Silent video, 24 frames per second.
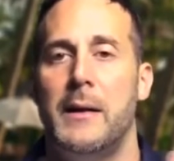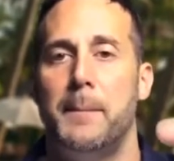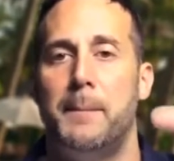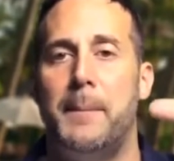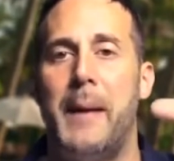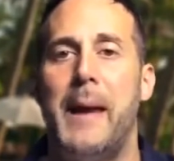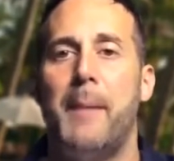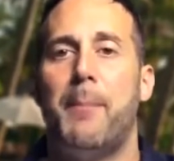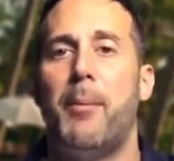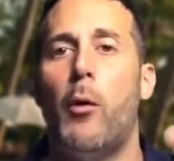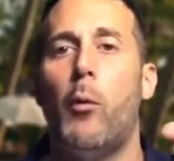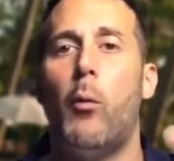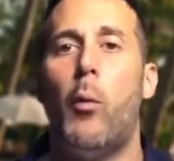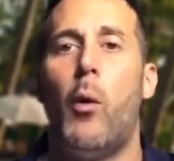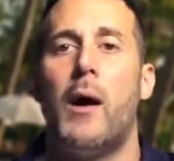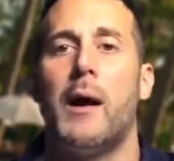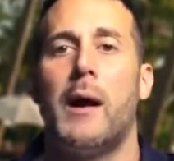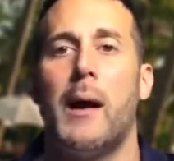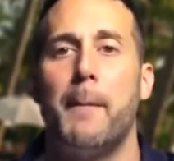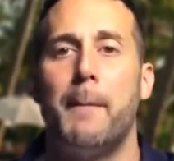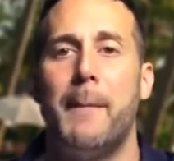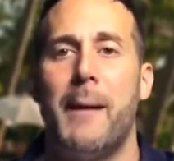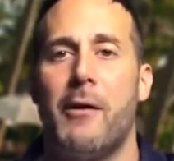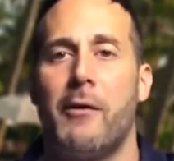People
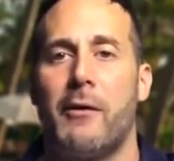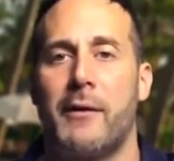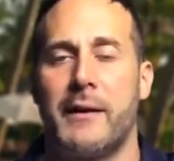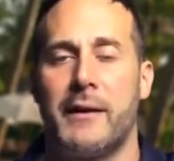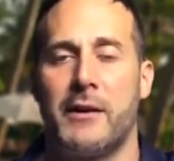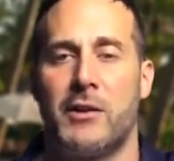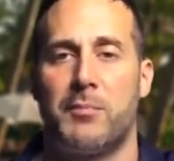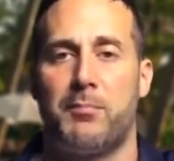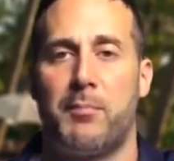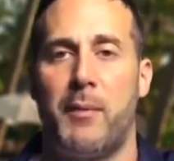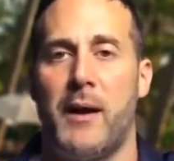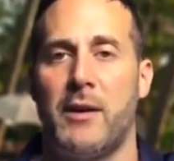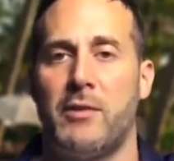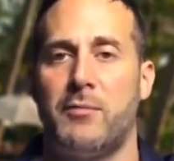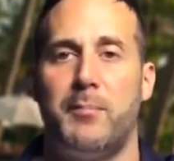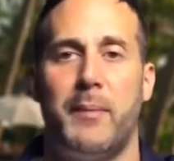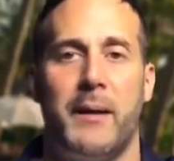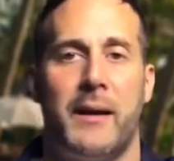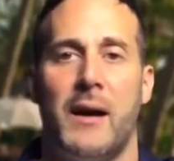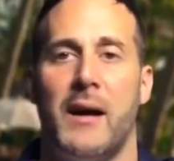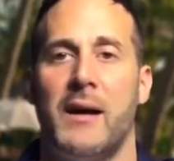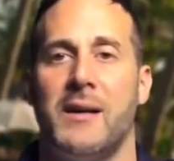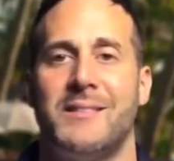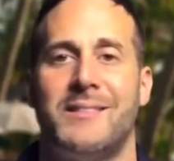want American Express
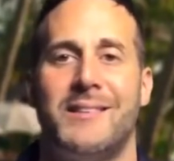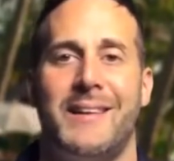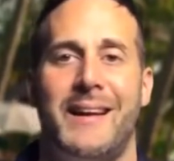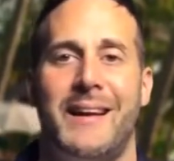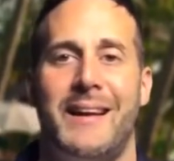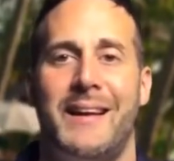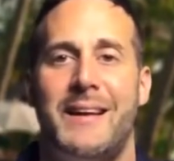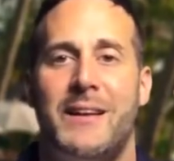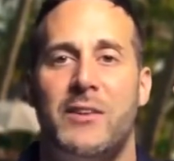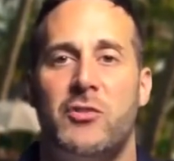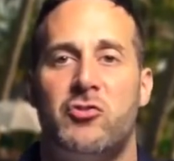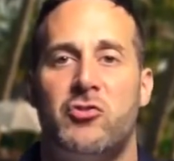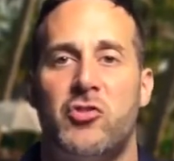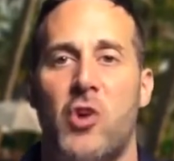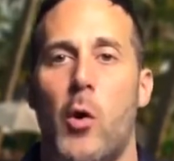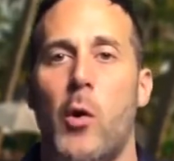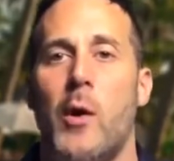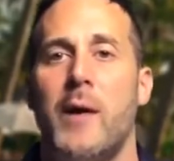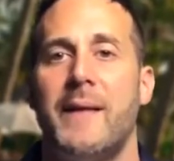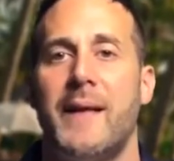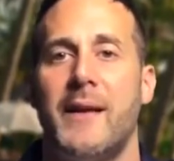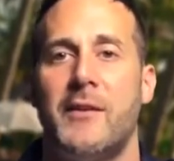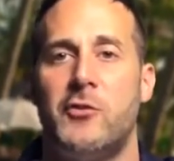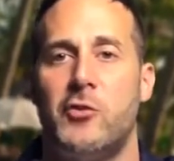because it is
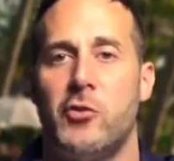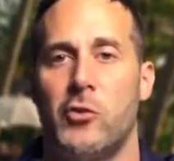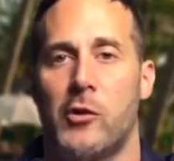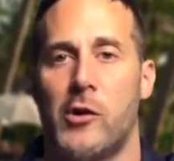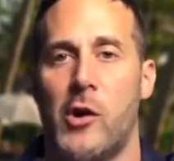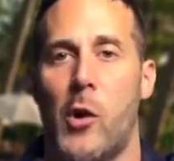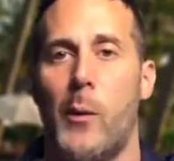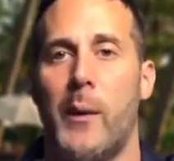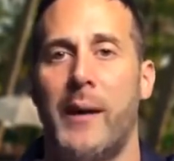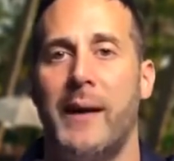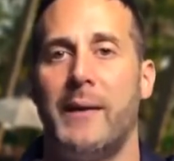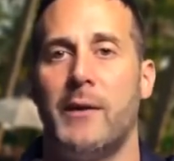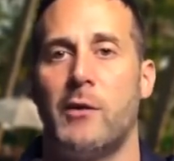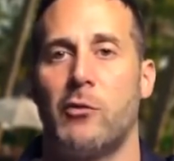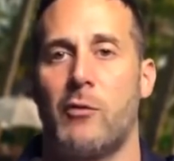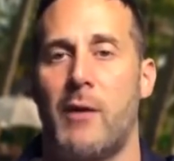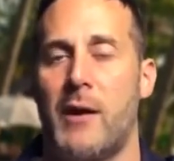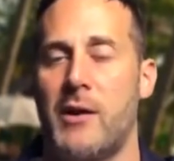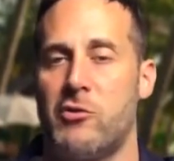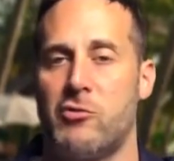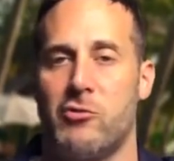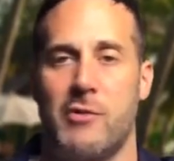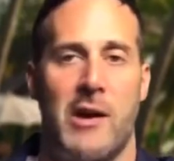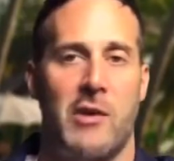showing that you're going in the
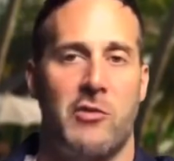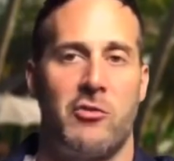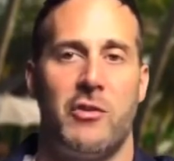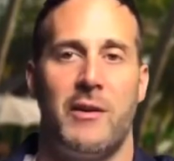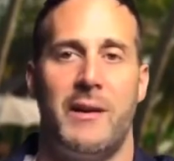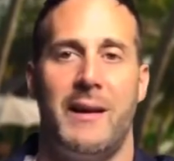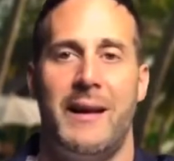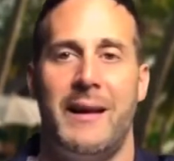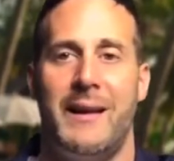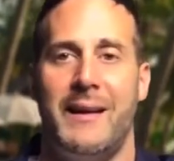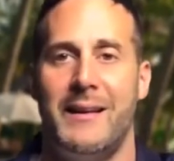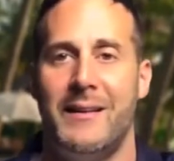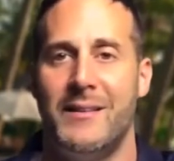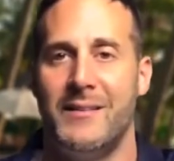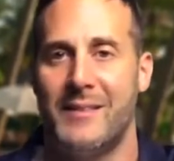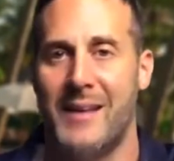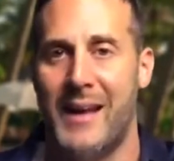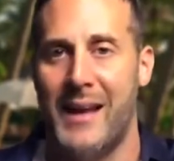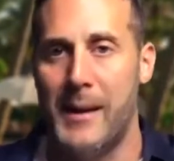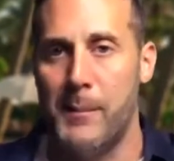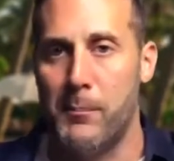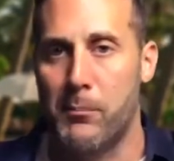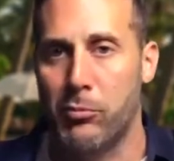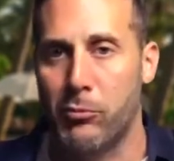right direction. It is
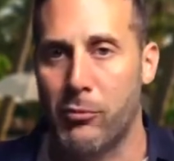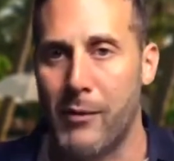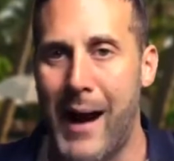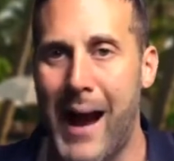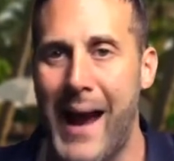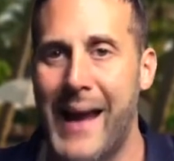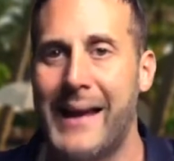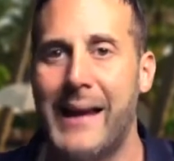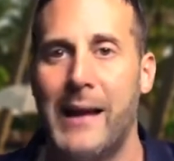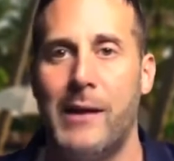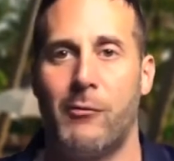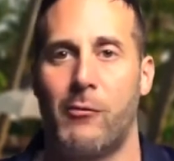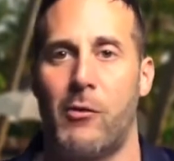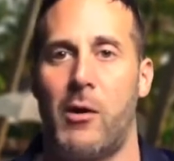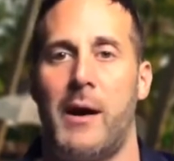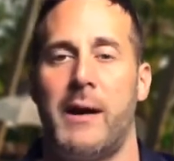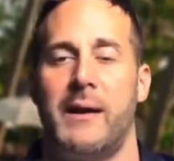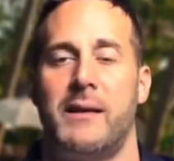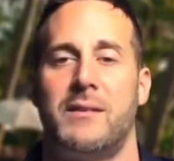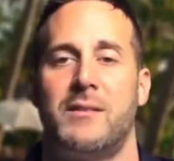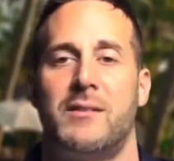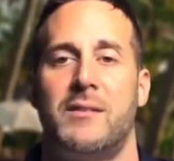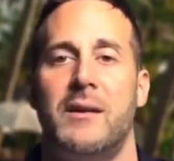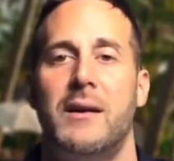a bragging
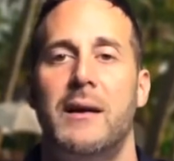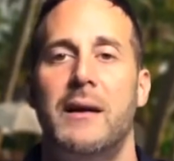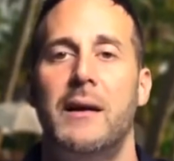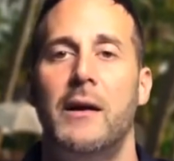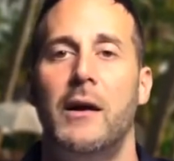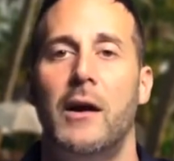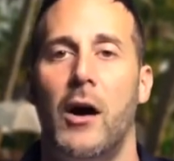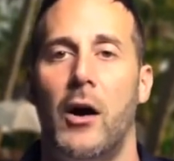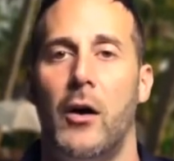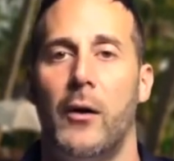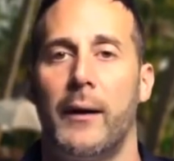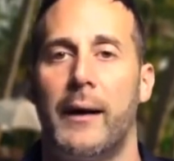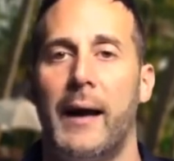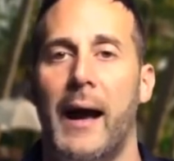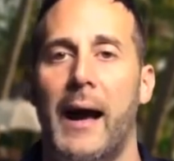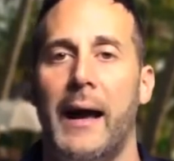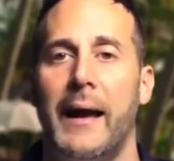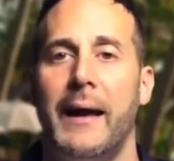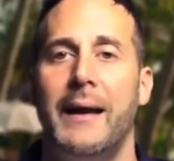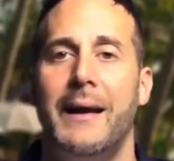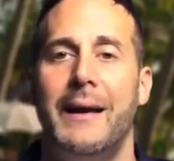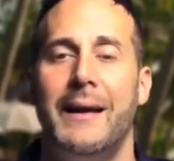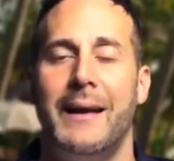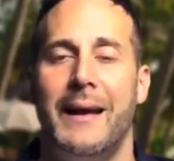rights,
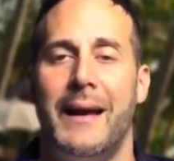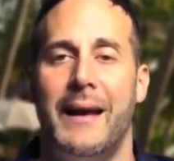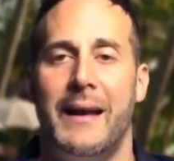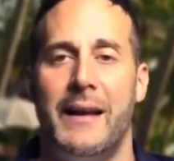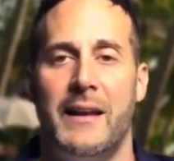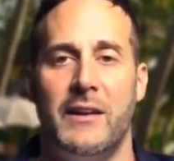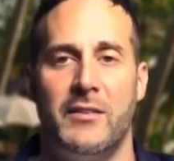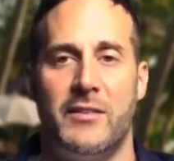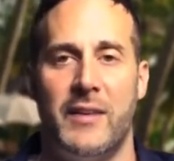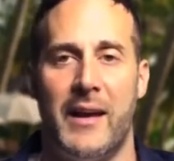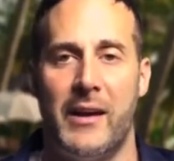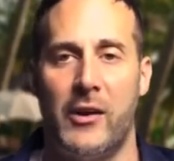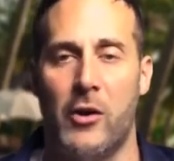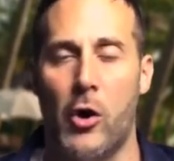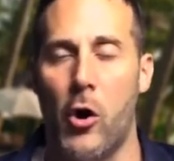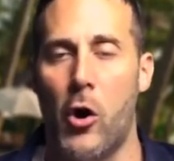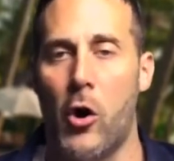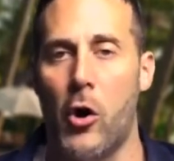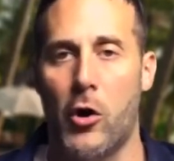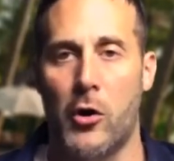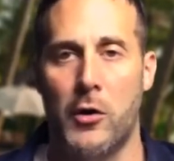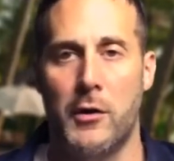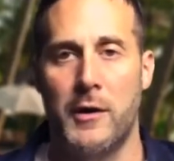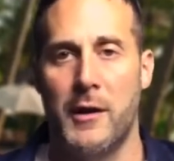okay? It is a
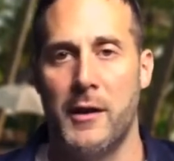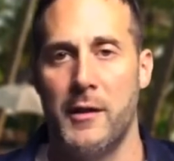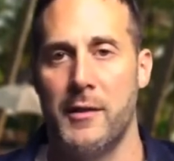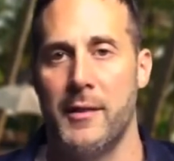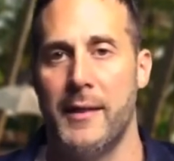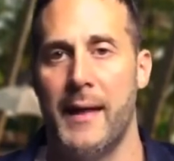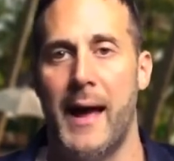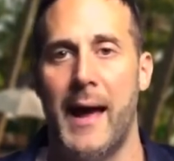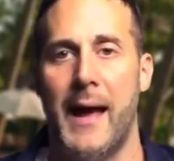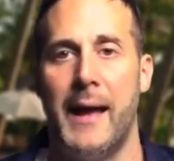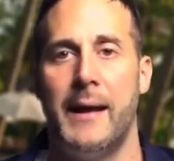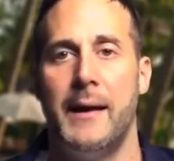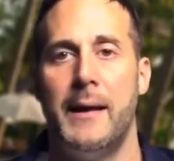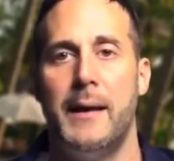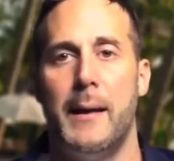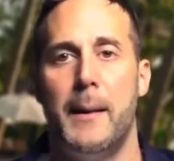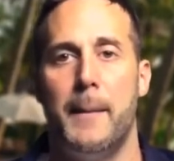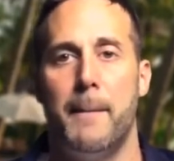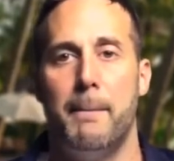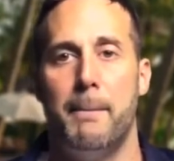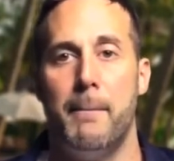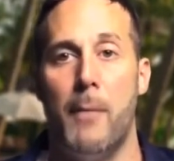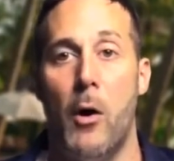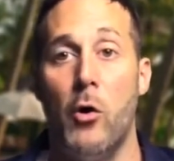card that
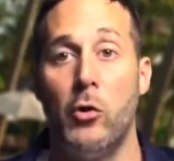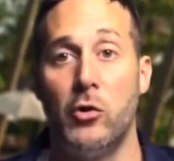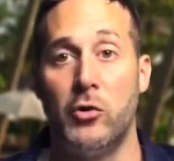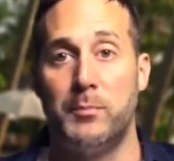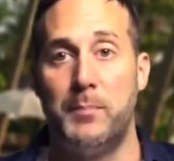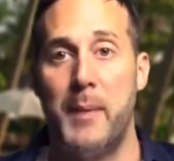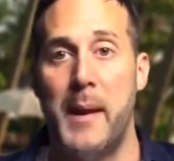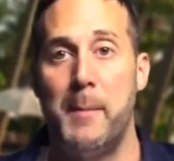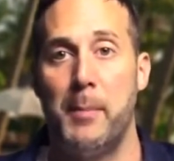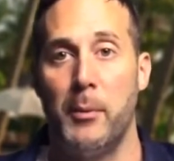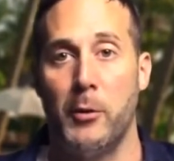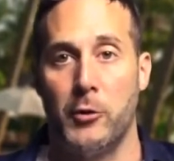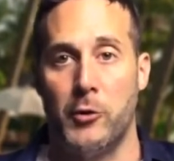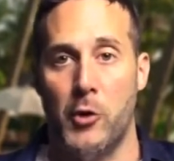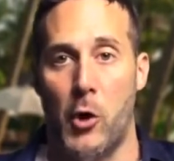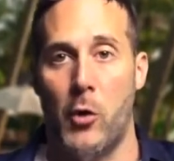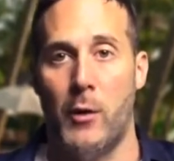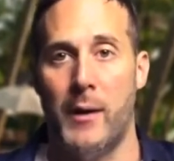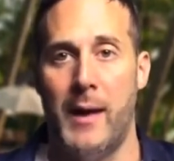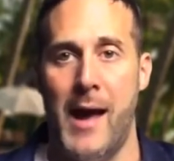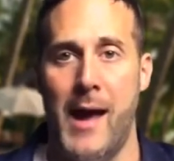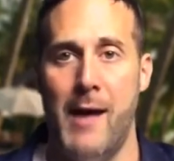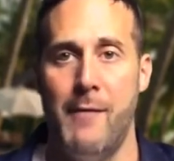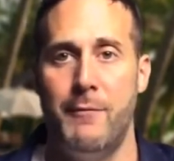most people
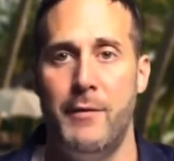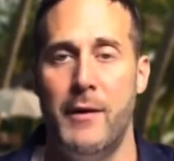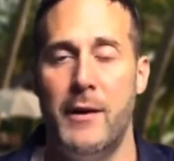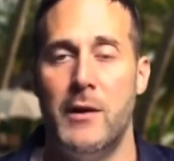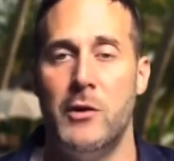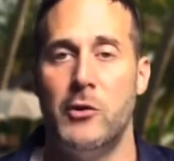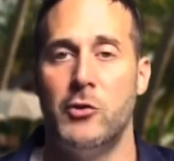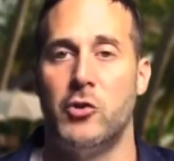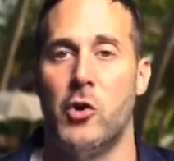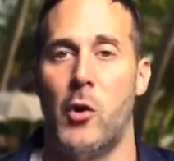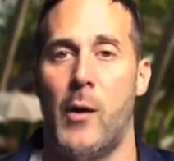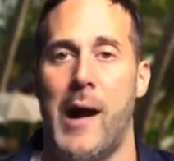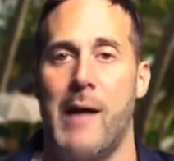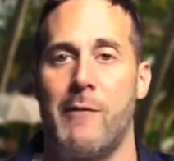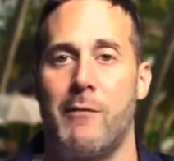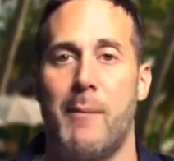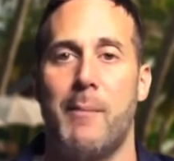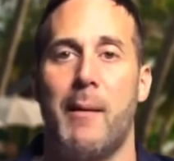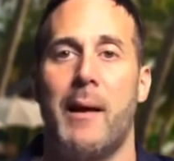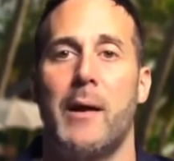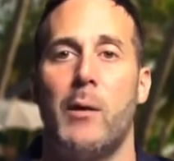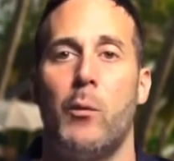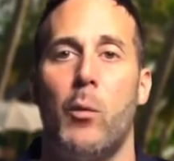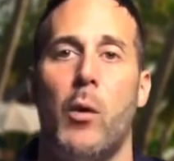don't have, so
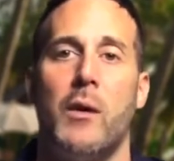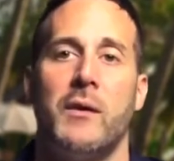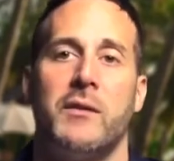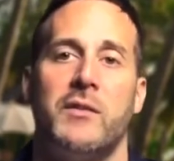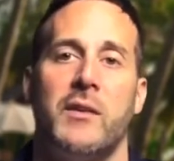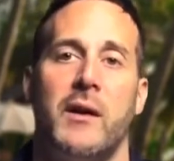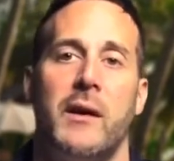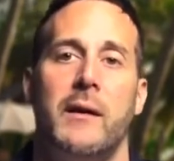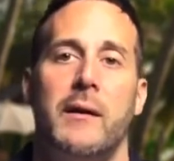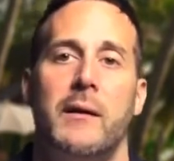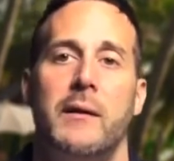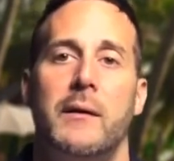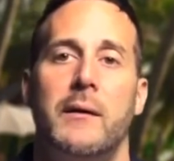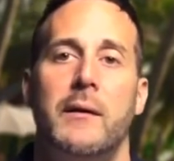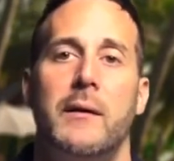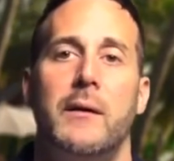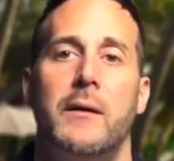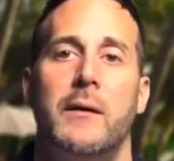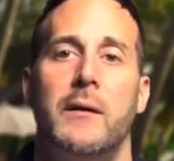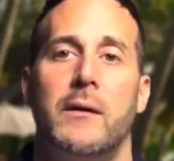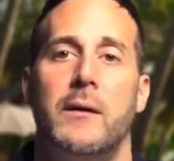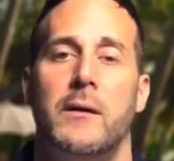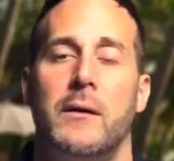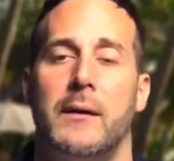everybody wants it,
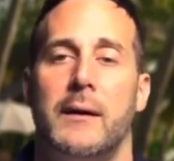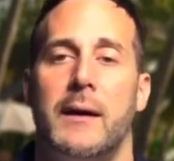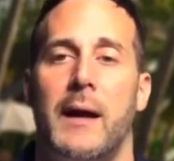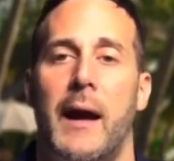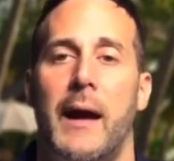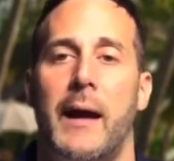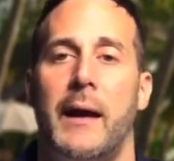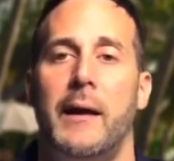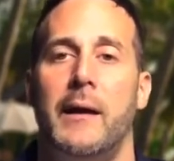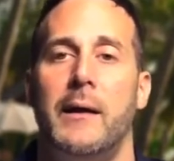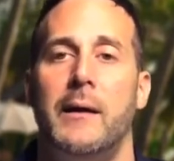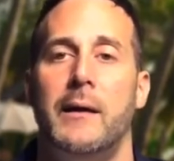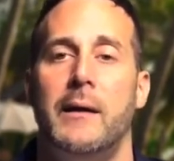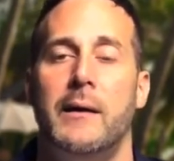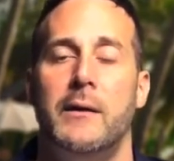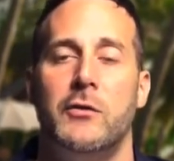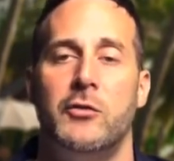okay?